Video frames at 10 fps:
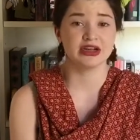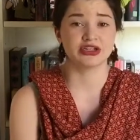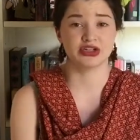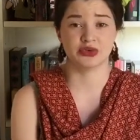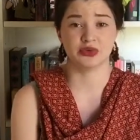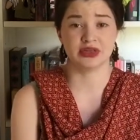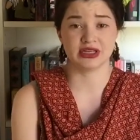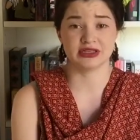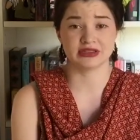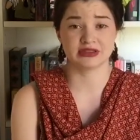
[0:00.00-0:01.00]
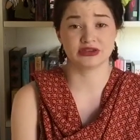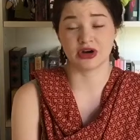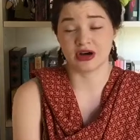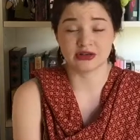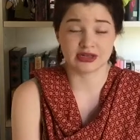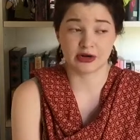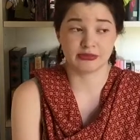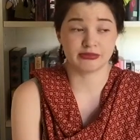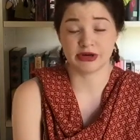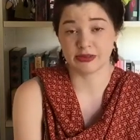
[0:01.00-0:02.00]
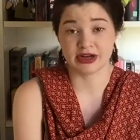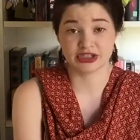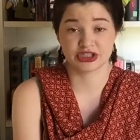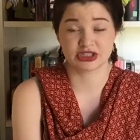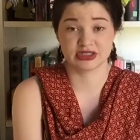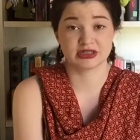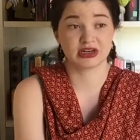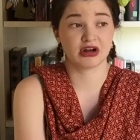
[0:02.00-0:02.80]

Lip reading: to these drugs that are pretty much just